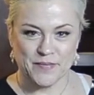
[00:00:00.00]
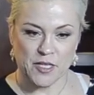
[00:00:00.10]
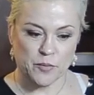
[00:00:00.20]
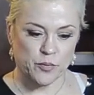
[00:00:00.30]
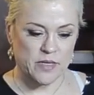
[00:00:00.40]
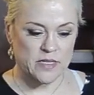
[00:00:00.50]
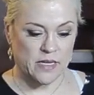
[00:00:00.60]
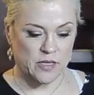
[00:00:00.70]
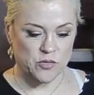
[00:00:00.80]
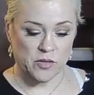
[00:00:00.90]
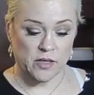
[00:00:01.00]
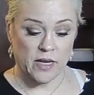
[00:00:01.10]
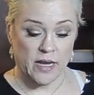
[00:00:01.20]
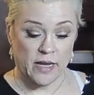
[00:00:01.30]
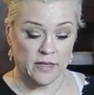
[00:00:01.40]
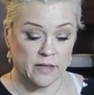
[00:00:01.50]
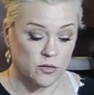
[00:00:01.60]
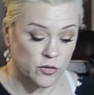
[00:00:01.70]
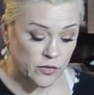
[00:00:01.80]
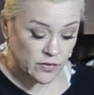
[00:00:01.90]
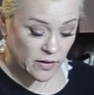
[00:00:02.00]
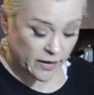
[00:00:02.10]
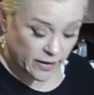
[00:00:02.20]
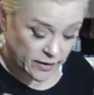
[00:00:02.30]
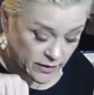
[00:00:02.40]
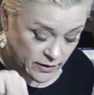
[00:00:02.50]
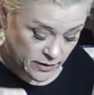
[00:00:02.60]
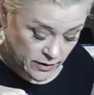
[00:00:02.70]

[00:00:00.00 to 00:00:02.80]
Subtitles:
decompress naturally, and it looks like